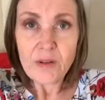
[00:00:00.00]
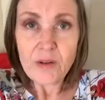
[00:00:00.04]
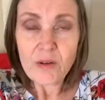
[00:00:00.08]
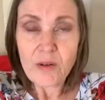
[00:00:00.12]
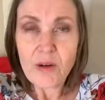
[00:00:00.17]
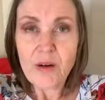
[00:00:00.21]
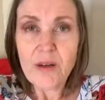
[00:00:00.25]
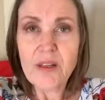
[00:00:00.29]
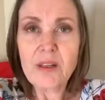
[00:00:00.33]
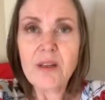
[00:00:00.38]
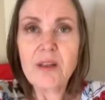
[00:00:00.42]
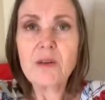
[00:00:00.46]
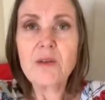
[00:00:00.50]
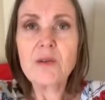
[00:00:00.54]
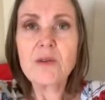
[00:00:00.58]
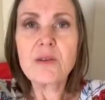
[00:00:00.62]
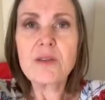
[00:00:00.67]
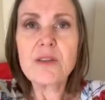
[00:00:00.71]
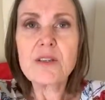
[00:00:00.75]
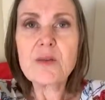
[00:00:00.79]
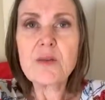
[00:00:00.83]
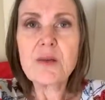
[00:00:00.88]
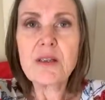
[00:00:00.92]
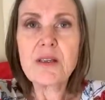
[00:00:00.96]
chronic
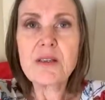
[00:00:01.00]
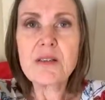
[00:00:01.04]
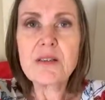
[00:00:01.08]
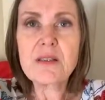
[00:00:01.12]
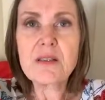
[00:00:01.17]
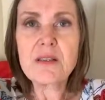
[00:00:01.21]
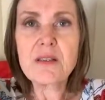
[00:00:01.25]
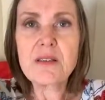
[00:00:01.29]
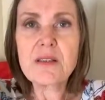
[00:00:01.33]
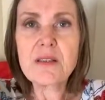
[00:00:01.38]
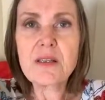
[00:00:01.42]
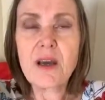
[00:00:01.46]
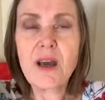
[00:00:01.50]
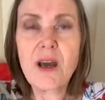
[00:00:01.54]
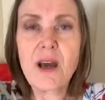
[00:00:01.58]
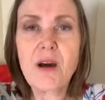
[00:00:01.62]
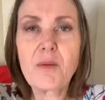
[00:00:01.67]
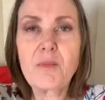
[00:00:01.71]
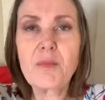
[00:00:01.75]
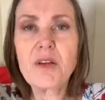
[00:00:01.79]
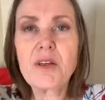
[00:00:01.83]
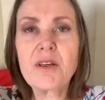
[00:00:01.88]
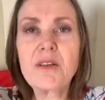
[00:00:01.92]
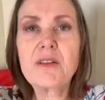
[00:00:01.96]
illness, because this
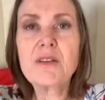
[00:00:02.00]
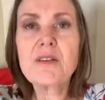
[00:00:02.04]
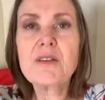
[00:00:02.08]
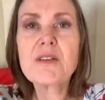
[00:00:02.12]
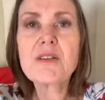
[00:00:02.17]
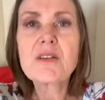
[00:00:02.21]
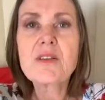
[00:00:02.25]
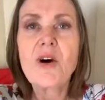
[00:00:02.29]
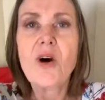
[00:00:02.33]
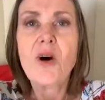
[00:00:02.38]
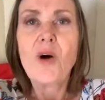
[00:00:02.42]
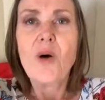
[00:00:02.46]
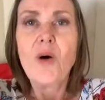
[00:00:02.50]
happens